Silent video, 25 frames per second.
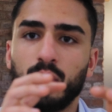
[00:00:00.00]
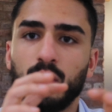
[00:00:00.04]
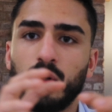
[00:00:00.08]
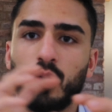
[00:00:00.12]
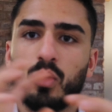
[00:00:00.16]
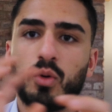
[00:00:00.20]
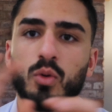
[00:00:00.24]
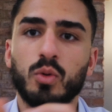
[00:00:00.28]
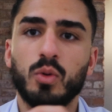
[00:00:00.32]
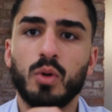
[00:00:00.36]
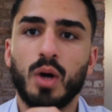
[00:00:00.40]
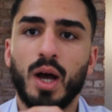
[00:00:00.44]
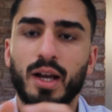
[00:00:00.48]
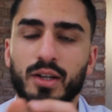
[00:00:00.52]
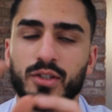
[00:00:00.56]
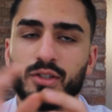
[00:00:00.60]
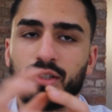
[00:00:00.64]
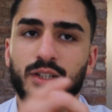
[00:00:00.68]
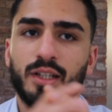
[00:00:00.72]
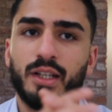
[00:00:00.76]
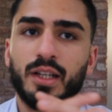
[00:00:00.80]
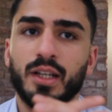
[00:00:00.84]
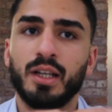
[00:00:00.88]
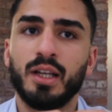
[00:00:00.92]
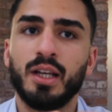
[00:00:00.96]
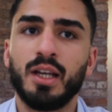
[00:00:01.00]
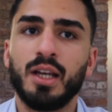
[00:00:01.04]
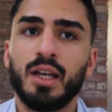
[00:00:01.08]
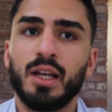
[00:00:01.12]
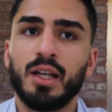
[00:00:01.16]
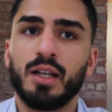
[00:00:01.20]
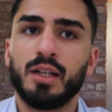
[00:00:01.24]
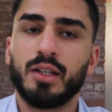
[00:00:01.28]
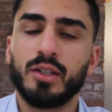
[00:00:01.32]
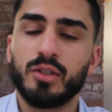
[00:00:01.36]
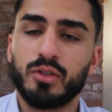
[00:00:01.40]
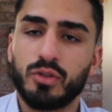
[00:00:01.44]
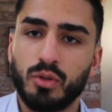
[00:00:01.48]
who actually
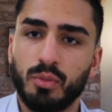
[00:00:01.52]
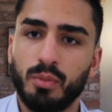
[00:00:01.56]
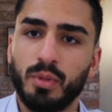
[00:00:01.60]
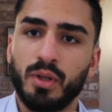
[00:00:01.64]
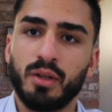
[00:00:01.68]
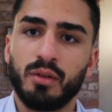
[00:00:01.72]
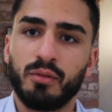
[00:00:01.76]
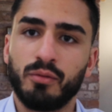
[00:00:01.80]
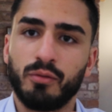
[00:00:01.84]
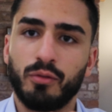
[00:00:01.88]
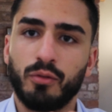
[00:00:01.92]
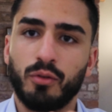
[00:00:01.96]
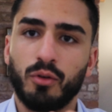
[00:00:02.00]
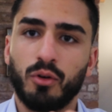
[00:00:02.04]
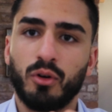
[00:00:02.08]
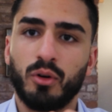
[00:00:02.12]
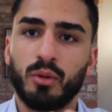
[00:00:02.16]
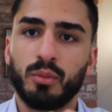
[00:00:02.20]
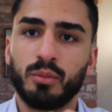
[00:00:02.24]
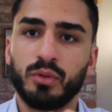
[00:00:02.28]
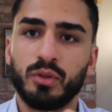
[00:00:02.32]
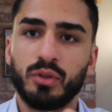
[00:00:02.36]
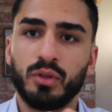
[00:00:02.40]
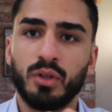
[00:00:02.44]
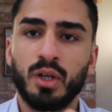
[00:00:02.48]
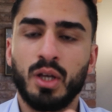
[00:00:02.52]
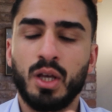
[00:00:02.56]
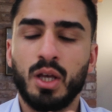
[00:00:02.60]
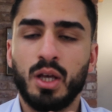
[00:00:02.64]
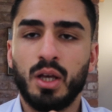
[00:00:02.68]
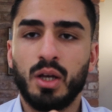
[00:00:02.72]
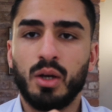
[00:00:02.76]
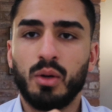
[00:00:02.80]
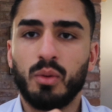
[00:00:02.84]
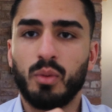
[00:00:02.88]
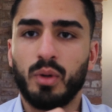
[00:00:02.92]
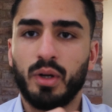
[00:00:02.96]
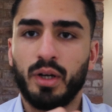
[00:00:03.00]
needs to be informed
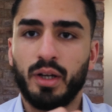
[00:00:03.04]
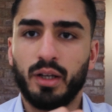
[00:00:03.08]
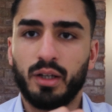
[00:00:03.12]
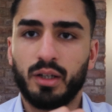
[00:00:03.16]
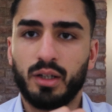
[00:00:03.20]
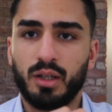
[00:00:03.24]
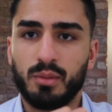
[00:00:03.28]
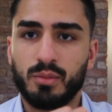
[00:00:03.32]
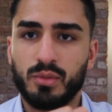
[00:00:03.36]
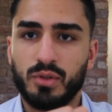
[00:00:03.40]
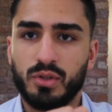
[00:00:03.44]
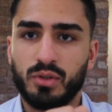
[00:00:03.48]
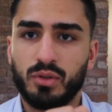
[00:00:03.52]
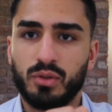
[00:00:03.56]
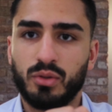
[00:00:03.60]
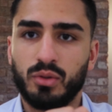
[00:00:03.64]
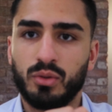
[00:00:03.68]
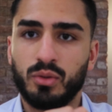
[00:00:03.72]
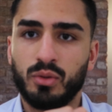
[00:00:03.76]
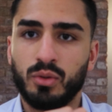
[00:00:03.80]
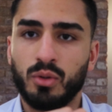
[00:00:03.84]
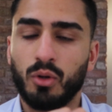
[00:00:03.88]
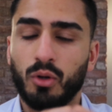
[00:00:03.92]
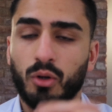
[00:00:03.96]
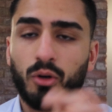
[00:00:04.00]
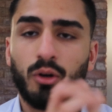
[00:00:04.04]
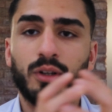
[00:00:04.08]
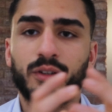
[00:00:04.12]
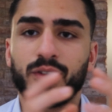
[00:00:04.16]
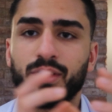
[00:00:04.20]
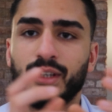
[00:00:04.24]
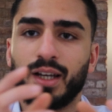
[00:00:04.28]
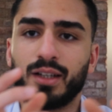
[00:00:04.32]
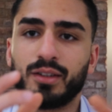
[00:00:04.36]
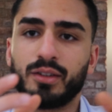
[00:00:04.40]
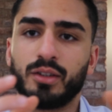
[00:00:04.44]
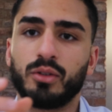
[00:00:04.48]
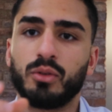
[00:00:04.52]
when it comes to, or
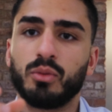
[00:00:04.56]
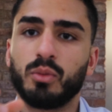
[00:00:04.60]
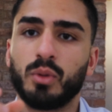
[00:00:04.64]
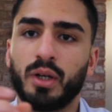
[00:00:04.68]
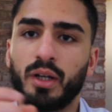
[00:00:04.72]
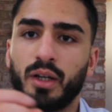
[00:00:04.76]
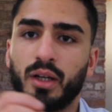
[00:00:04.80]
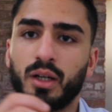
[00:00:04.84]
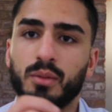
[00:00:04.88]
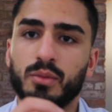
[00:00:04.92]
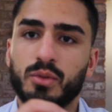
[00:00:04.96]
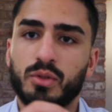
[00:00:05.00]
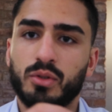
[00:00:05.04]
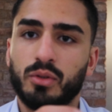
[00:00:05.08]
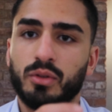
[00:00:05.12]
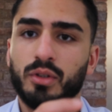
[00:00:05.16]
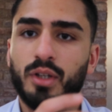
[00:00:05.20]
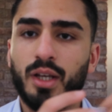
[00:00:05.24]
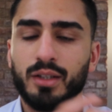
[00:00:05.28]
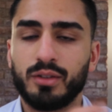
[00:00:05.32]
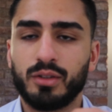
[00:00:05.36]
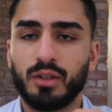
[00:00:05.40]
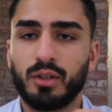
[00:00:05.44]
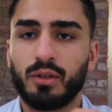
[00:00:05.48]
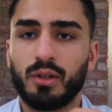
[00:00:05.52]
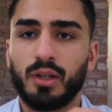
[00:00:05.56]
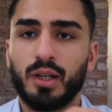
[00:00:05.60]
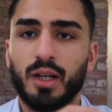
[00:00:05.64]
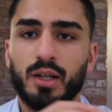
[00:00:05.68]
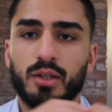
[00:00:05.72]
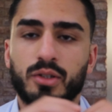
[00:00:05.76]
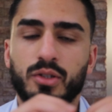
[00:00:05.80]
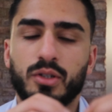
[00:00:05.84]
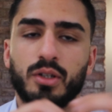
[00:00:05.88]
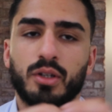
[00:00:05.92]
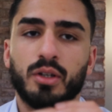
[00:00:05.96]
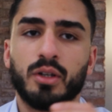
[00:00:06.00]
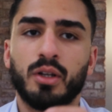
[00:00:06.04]
contacted when it comes to data
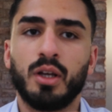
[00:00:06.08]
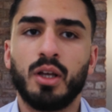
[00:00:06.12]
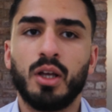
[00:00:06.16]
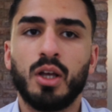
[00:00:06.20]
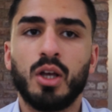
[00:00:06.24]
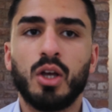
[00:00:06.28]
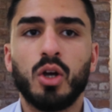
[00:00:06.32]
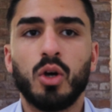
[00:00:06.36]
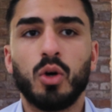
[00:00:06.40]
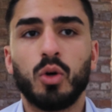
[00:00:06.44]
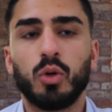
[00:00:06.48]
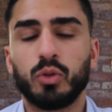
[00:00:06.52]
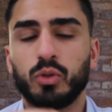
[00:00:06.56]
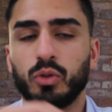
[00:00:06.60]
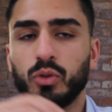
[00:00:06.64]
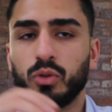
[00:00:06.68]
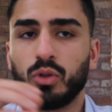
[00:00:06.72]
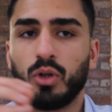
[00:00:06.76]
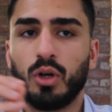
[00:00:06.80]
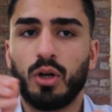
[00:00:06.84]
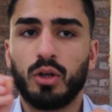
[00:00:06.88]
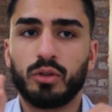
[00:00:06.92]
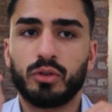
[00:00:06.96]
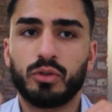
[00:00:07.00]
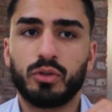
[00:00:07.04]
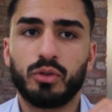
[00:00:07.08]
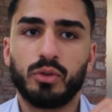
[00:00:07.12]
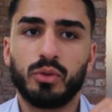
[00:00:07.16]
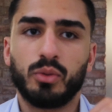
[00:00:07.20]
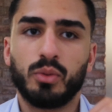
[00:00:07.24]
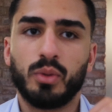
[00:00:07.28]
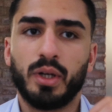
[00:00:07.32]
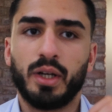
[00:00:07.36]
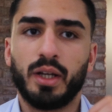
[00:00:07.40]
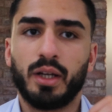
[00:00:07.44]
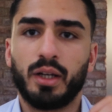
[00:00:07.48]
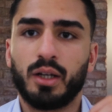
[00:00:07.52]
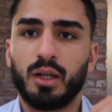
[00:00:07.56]
collection, who to talk to
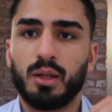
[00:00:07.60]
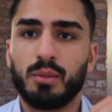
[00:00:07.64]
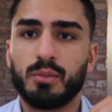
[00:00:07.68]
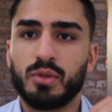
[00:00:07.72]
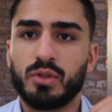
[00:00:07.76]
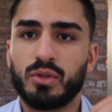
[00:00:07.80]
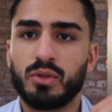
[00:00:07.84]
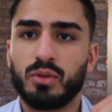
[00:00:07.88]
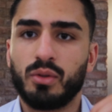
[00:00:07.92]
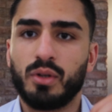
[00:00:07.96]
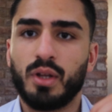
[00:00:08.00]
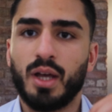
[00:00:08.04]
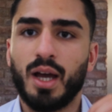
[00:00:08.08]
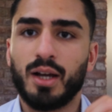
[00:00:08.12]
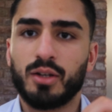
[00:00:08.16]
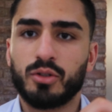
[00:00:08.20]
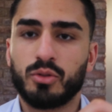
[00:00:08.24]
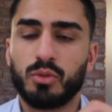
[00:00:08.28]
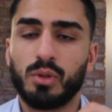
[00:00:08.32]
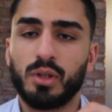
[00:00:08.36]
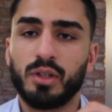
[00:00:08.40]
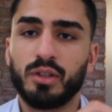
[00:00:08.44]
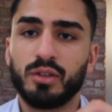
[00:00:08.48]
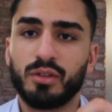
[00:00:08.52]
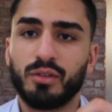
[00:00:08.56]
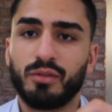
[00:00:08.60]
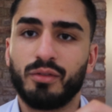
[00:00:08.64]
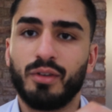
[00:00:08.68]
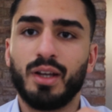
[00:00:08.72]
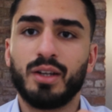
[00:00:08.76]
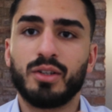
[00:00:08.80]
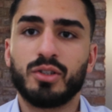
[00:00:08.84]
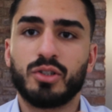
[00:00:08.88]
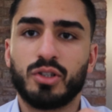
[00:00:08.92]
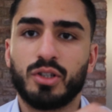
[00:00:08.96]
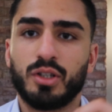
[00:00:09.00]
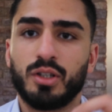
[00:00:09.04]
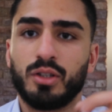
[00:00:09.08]
when it comes to the actual
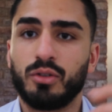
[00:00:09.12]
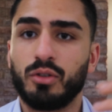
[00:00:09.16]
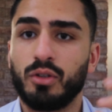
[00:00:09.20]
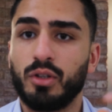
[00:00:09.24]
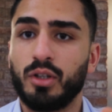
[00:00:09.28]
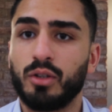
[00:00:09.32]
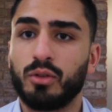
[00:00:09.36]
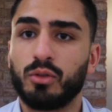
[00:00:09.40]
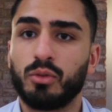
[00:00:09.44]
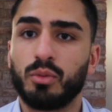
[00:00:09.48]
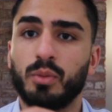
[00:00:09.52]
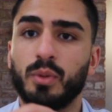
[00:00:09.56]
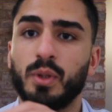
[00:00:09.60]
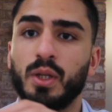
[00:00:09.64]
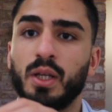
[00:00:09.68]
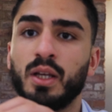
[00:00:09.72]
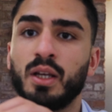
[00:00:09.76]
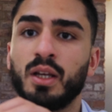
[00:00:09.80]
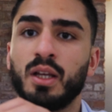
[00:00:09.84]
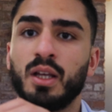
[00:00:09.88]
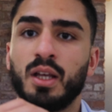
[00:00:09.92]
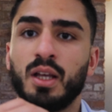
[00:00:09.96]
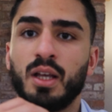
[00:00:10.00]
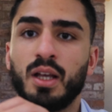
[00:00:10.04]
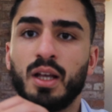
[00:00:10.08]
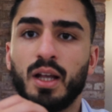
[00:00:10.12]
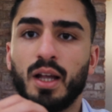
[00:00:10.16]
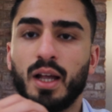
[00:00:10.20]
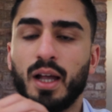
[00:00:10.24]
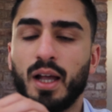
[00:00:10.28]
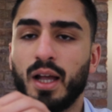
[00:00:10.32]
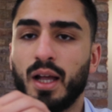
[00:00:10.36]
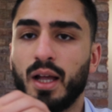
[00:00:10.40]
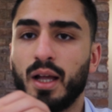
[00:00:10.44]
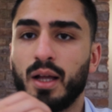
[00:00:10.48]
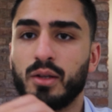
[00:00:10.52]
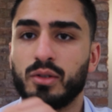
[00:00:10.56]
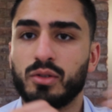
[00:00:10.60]
intervention. You need to be
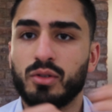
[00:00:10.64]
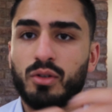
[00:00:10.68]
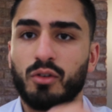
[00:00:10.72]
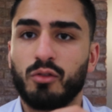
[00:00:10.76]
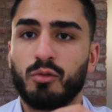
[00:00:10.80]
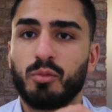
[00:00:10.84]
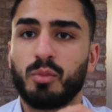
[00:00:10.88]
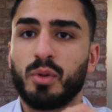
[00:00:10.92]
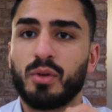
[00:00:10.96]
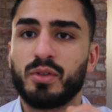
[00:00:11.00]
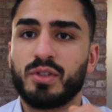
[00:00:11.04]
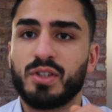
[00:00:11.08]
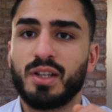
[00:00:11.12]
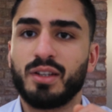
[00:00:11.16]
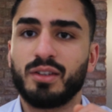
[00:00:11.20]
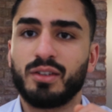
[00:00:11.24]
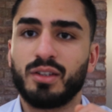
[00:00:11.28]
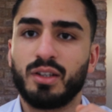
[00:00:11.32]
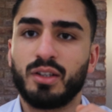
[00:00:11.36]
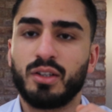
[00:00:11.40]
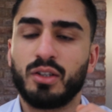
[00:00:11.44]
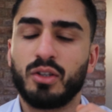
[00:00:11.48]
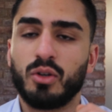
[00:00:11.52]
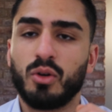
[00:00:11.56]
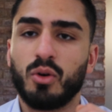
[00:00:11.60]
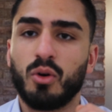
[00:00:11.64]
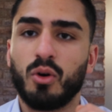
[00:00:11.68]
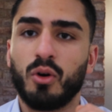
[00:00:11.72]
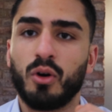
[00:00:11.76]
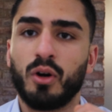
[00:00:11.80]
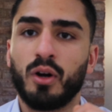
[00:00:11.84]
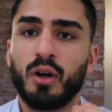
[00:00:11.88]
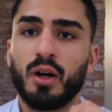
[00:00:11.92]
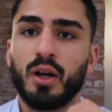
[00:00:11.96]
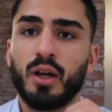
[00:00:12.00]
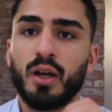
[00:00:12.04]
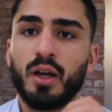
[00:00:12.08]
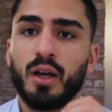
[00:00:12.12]
sort of presenting
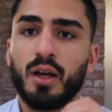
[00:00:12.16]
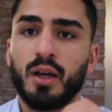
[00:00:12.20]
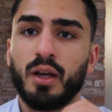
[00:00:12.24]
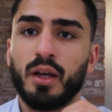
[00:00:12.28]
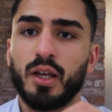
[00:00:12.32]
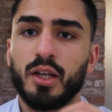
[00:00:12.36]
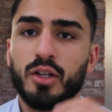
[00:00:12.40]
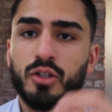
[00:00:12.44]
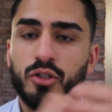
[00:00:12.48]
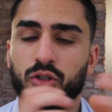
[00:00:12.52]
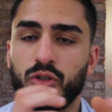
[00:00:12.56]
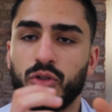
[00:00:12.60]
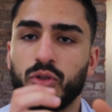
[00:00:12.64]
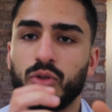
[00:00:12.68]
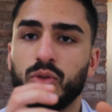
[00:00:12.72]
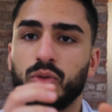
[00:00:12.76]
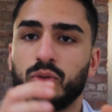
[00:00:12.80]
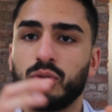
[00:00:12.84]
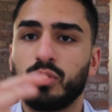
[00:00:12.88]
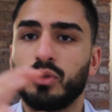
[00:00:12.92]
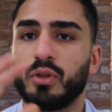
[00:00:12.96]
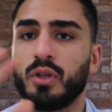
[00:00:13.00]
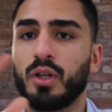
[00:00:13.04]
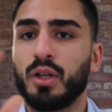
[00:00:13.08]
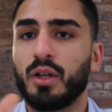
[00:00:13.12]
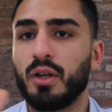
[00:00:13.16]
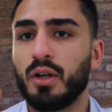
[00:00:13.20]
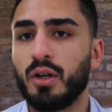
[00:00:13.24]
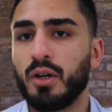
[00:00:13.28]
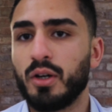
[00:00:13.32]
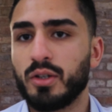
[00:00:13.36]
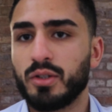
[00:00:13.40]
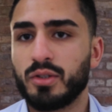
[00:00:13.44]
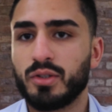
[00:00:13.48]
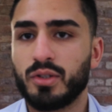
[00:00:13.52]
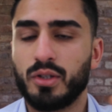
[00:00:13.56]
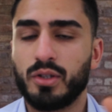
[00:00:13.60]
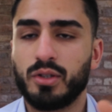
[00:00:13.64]
your issue to the
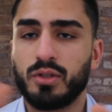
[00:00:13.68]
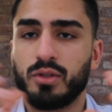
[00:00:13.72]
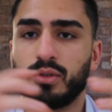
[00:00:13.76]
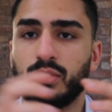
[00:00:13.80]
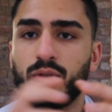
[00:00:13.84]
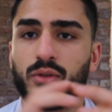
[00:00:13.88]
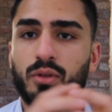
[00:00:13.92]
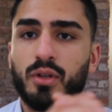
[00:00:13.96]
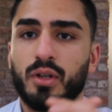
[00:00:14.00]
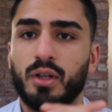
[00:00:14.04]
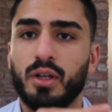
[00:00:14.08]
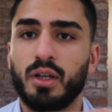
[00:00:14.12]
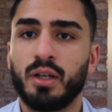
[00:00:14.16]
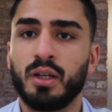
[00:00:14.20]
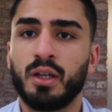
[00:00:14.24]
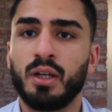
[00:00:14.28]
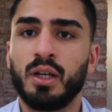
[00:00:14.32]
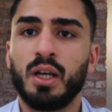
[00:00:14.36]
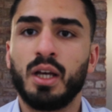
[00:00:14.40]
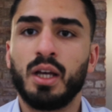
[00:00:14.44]
nurses, to the